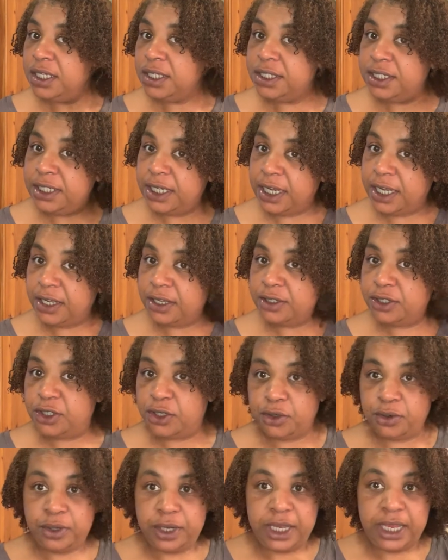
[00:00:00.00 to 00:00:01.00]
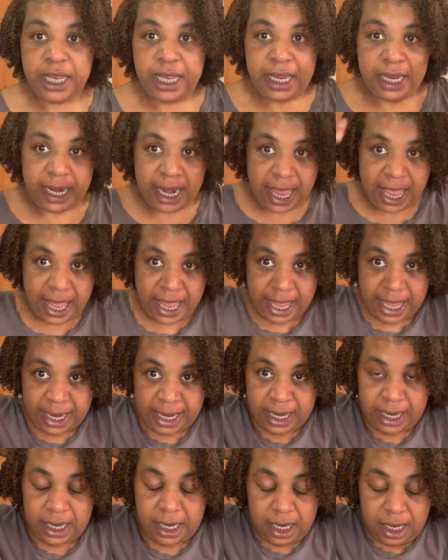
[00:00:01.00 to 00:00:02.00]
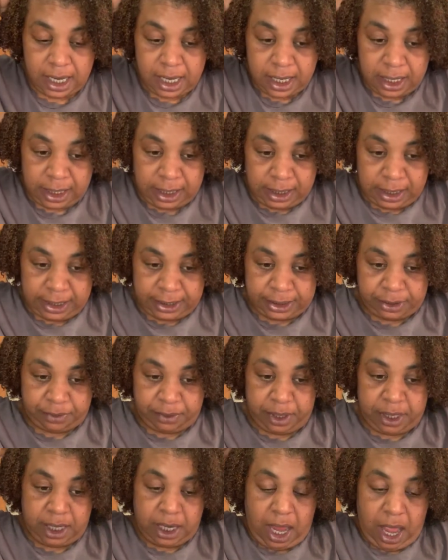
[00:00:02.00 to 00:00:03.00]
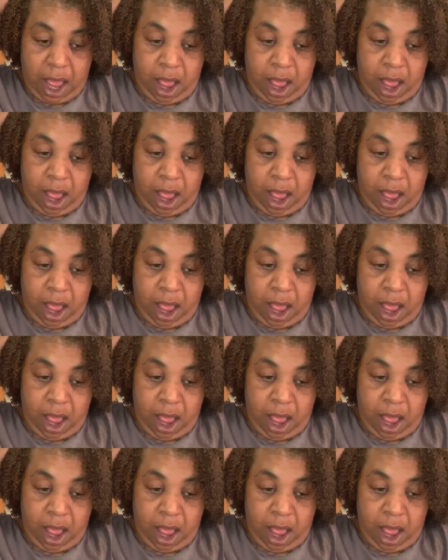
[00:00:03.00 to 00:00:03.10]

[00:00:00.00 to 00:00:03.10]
gel to it. And I added glycerin.